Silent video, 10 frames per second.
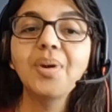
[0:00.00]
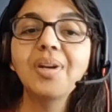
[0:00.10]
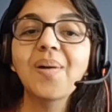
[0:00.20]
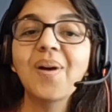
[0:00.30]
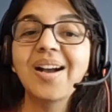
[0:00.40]

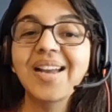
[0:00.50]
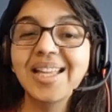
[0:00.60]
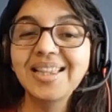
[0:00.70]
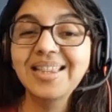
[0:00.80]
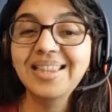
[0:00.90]
Now,
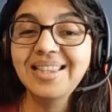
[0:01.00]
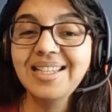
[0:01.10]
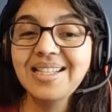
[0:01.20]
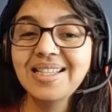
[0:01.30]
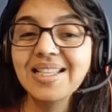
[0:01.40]
again,
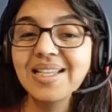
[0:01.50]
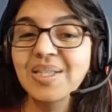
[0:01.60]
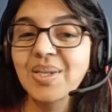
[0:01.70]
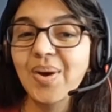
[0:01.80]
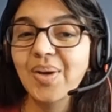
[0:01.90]
this
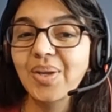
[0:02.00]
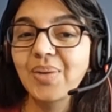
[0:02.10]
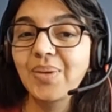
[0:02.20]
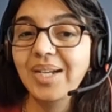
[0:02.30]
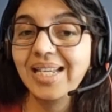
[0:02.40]
is your cue: